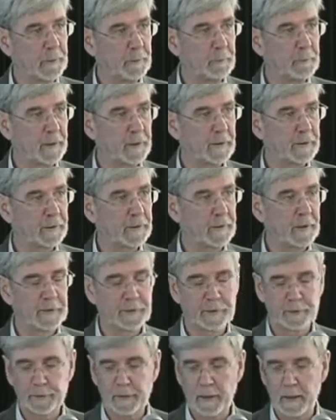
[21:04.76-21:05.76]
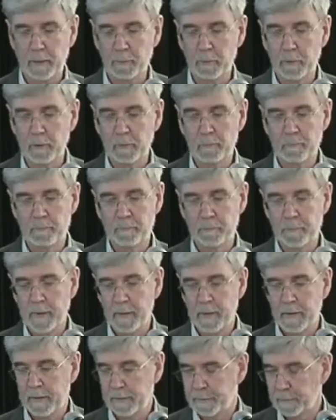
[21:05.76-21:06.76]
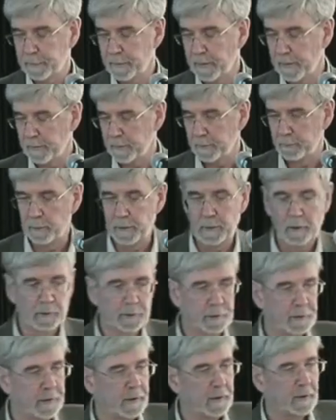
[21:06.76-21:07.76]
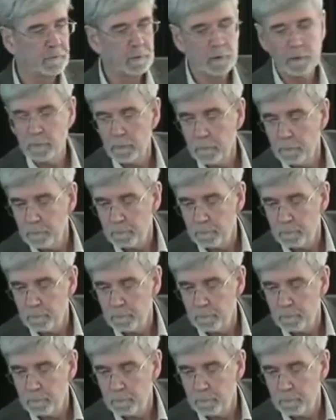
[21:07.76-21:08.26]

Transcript: potentially unstable. It's grounded below sea level.